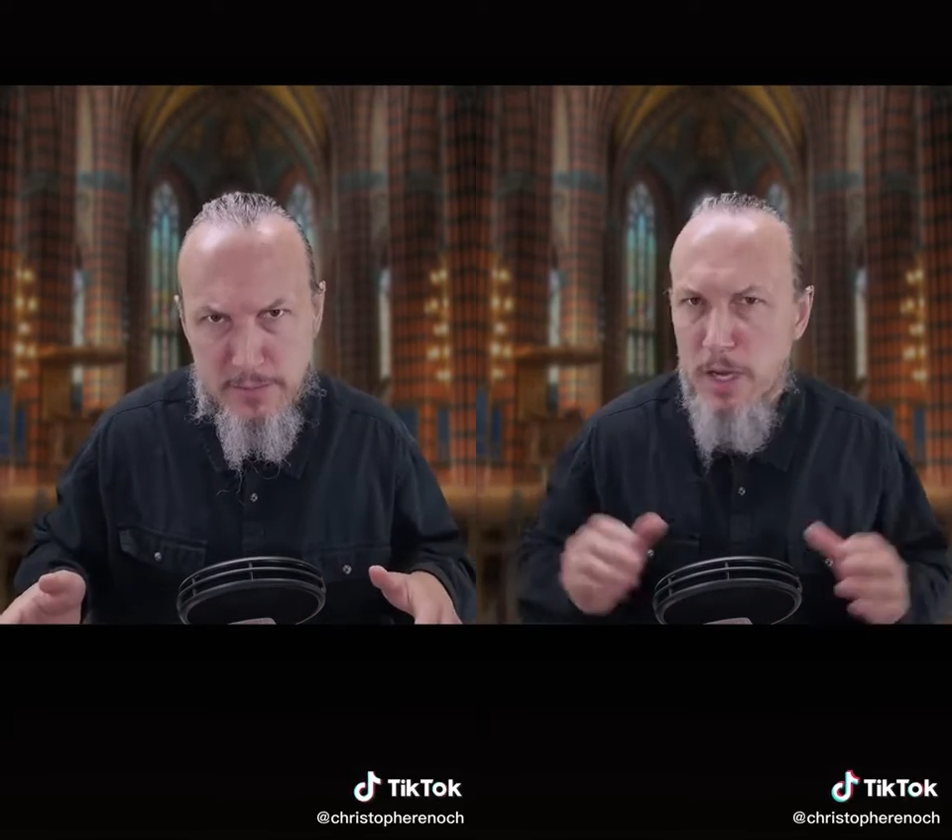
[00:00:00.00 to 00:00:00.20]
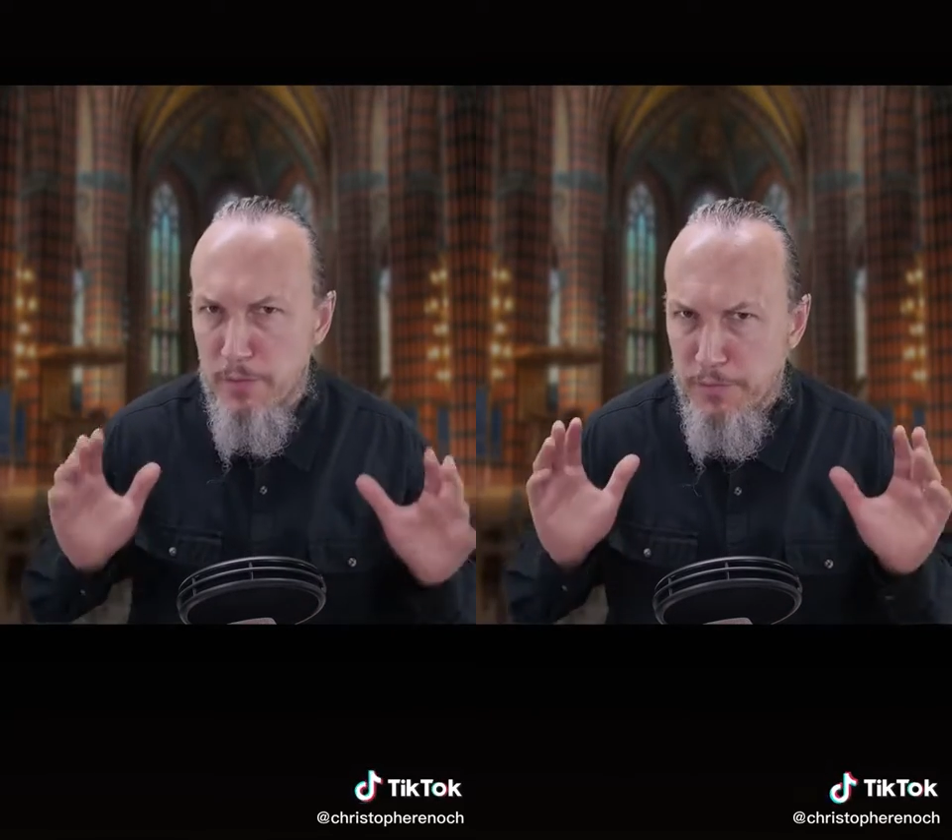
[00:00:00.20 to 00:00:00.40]

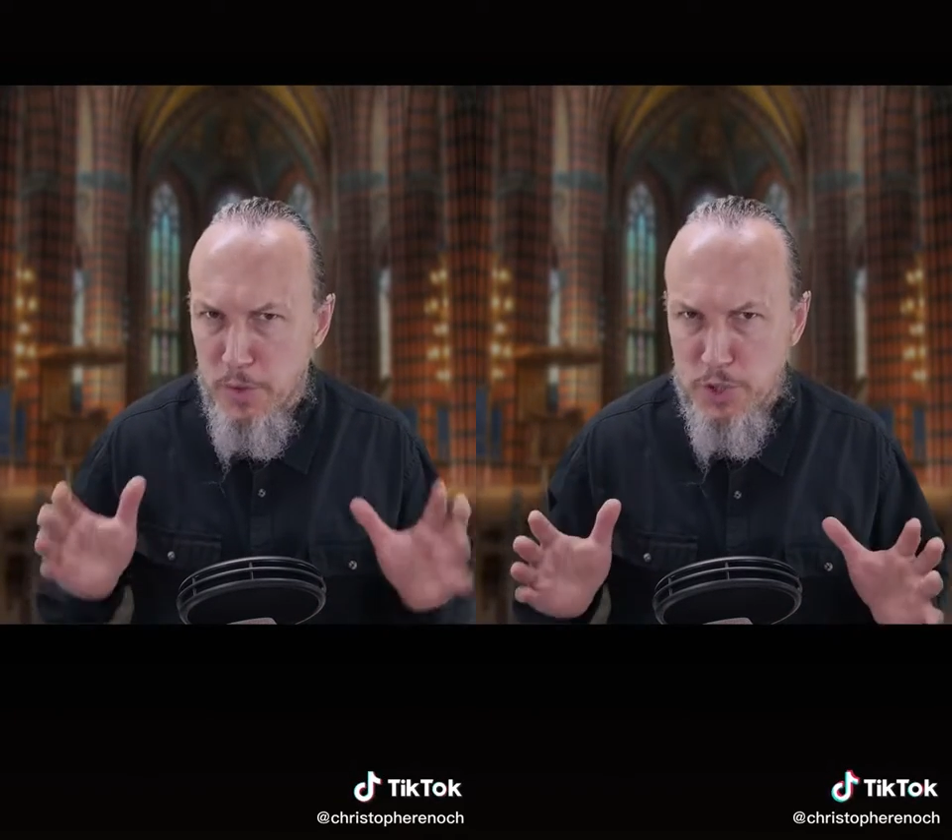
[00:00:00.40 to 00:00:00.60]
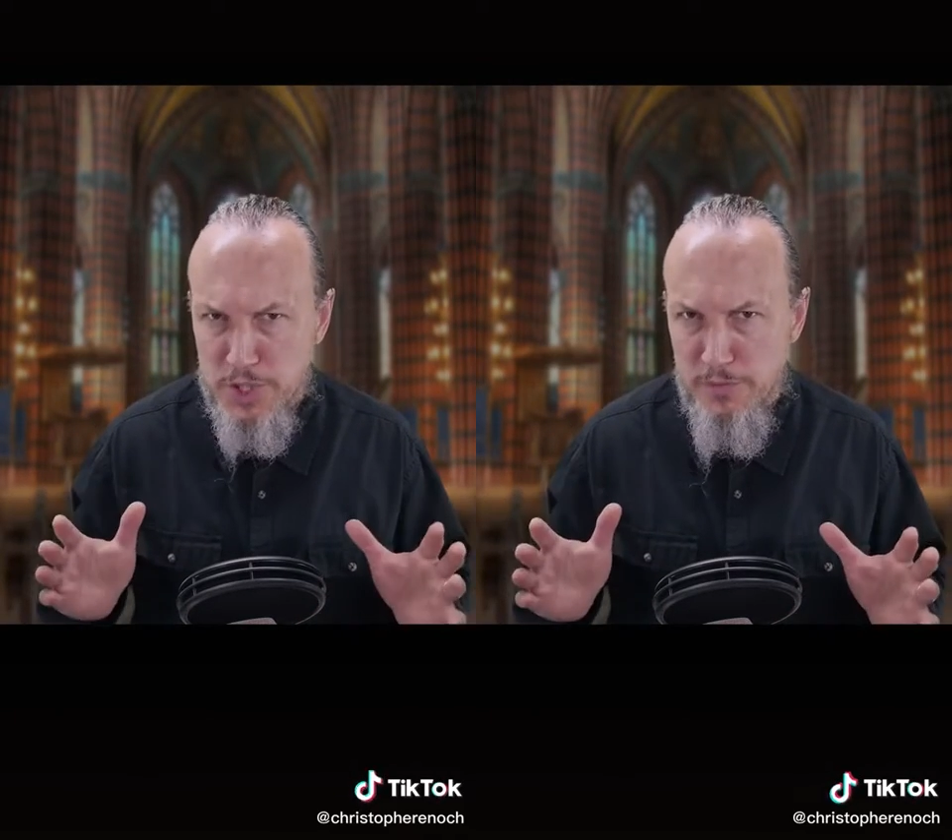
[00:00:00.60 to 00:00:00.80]

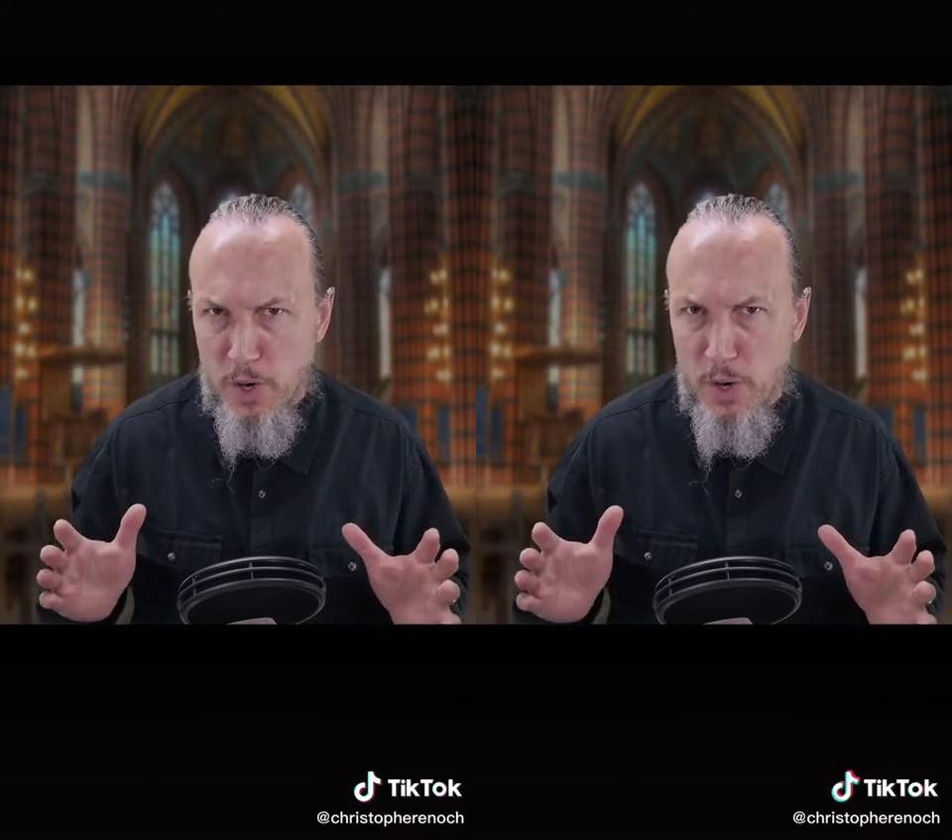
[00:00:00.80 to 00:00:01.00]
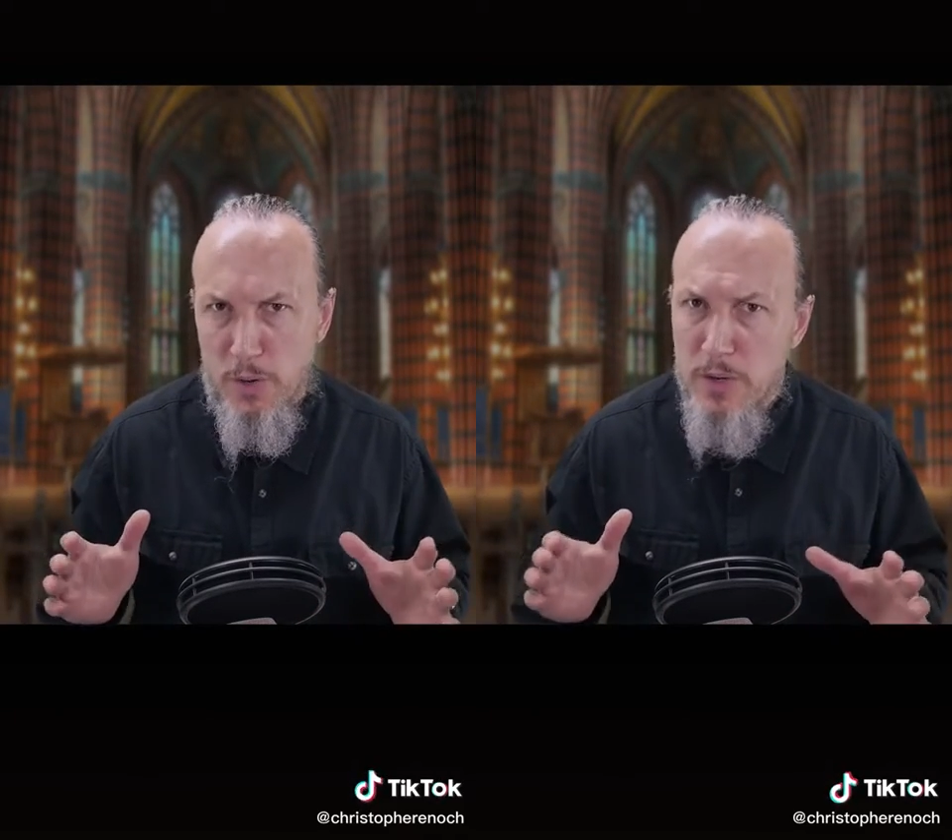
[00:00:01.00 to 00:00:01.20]
First of
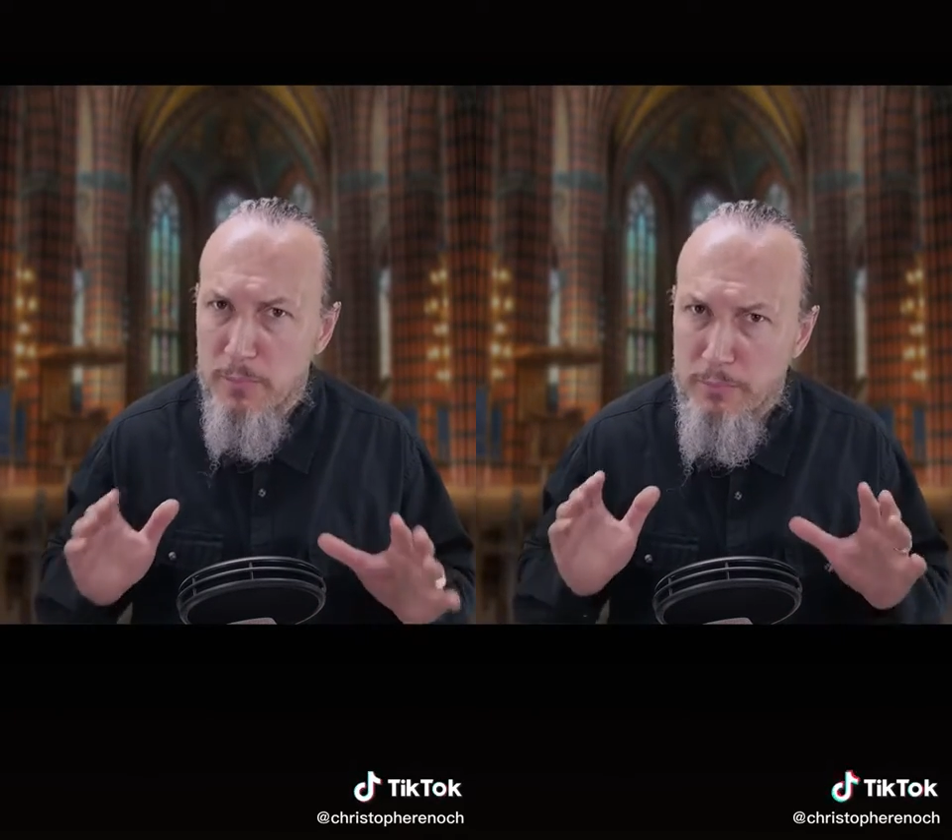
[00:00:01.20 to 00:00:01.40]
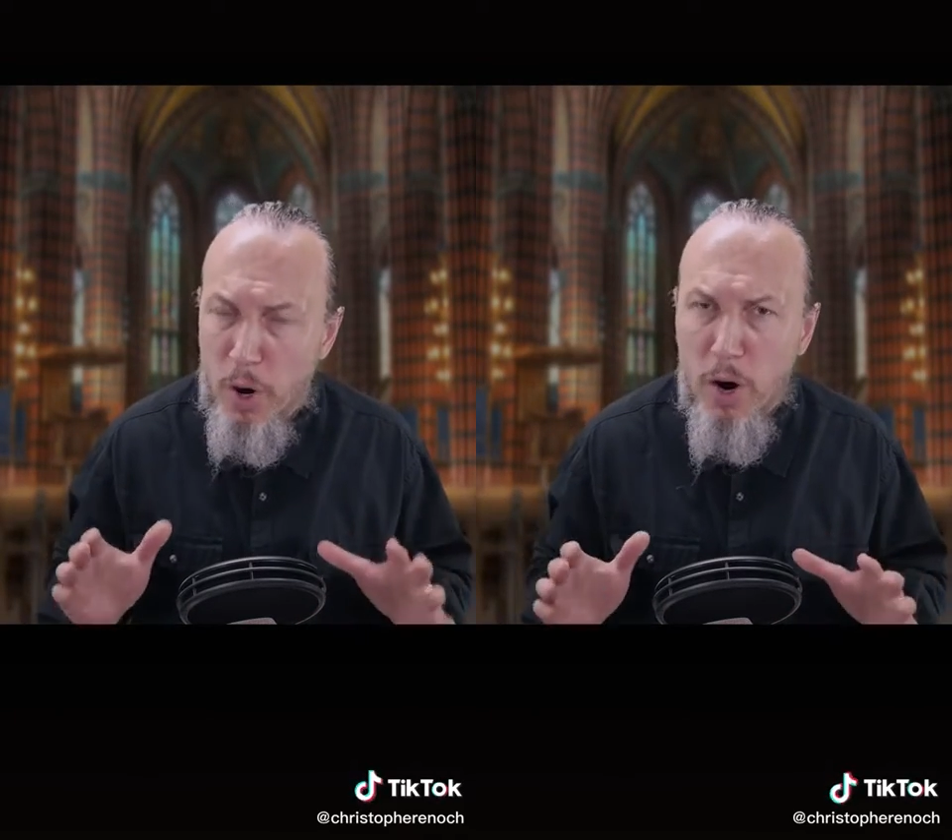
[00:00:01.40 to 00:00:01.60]
all,
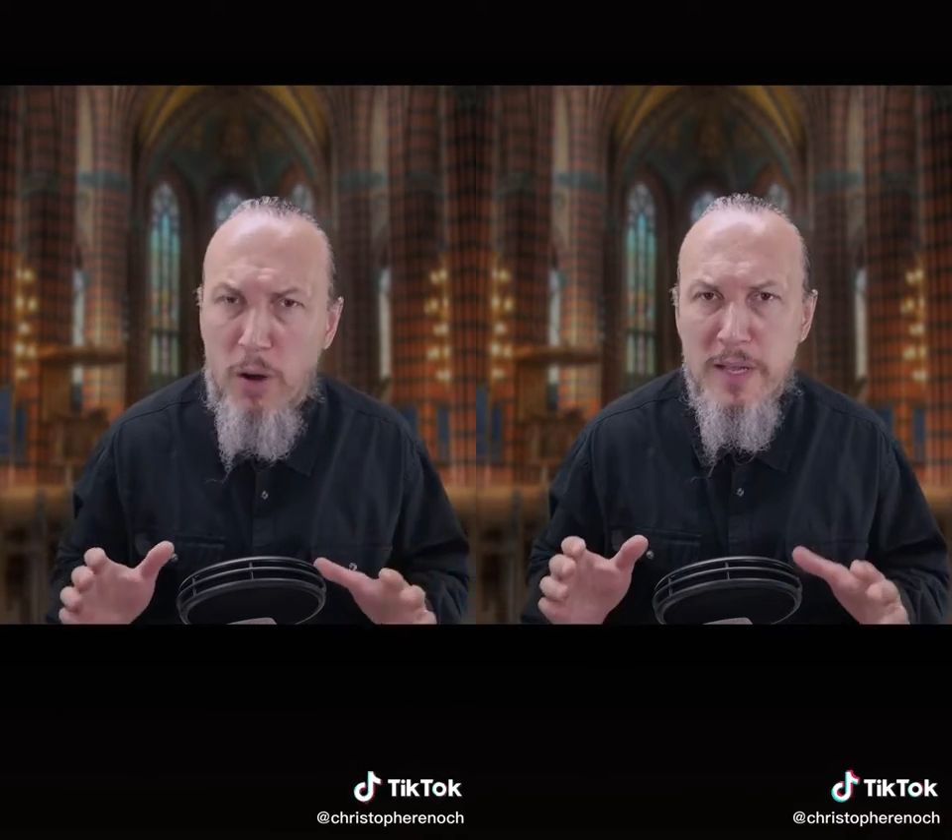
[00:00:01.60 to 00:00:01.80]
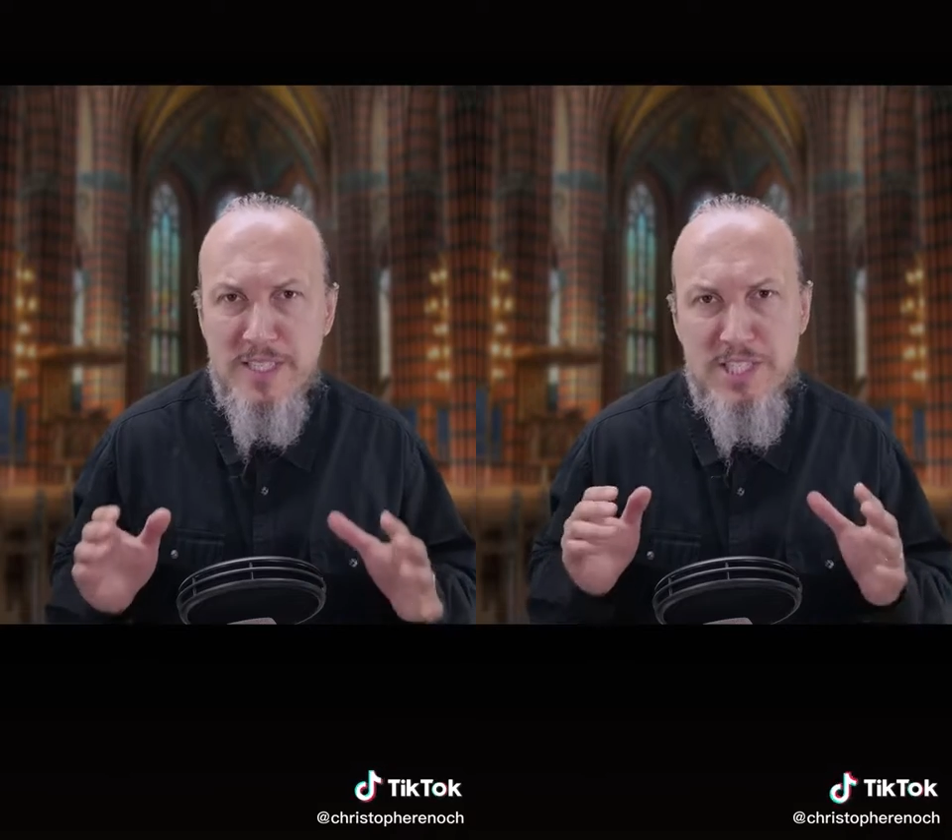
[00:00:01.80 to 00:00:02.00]
Paul
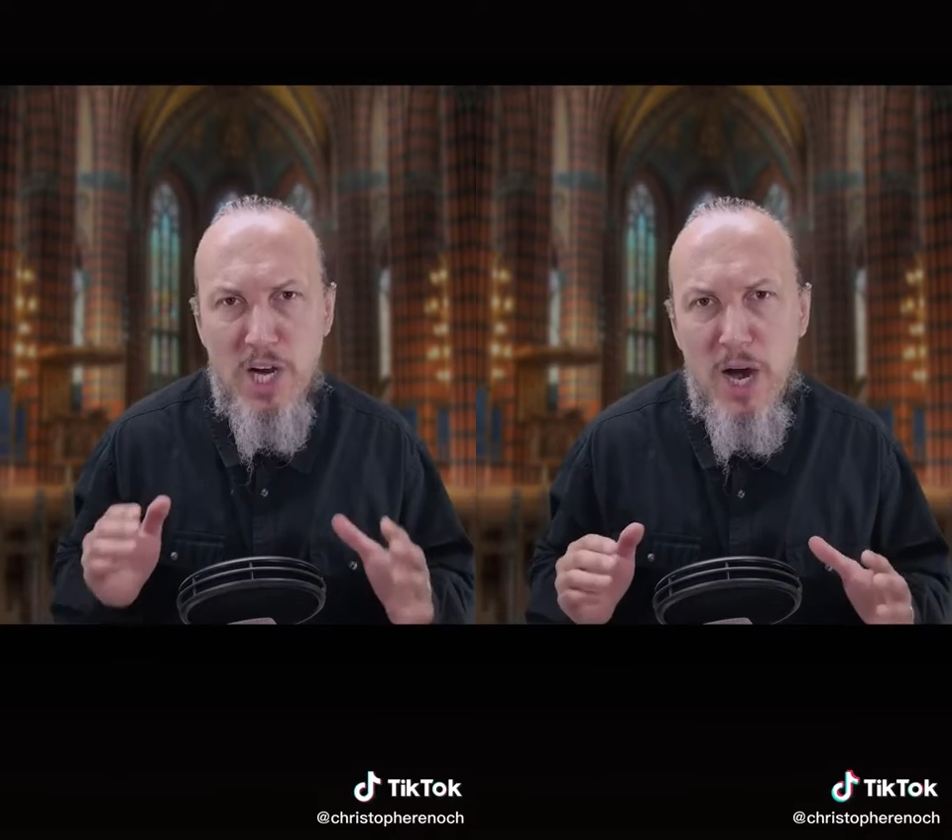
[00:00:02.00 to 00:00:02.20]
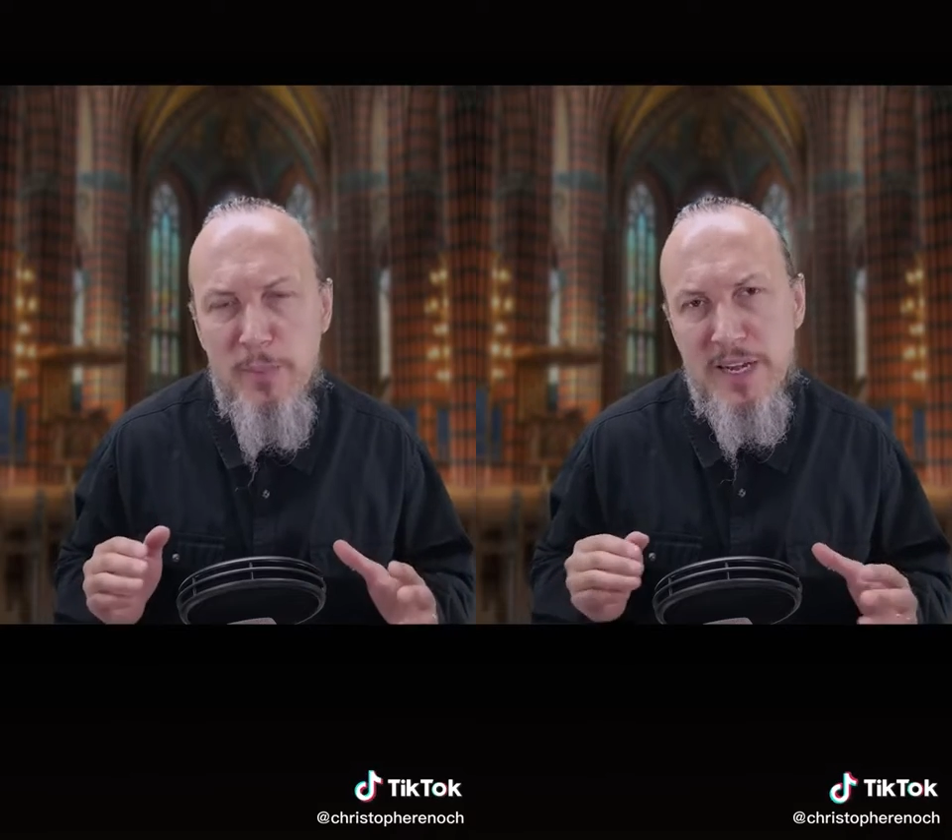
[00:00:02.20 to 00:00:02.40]
is
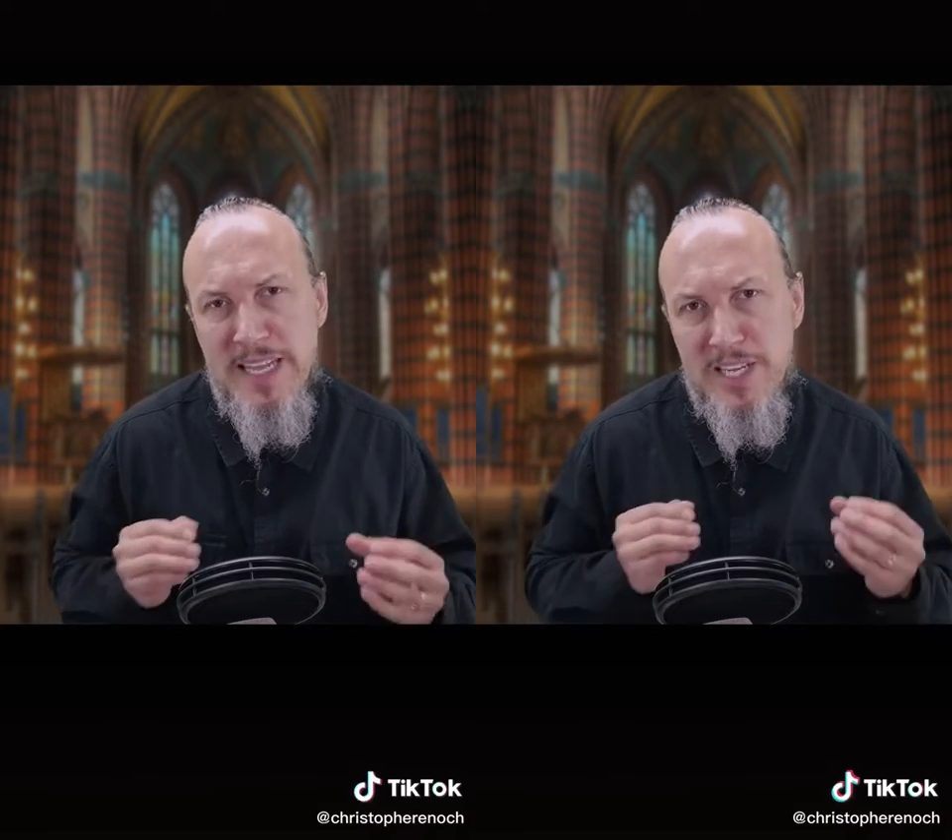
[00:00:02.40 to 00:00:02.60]
commonly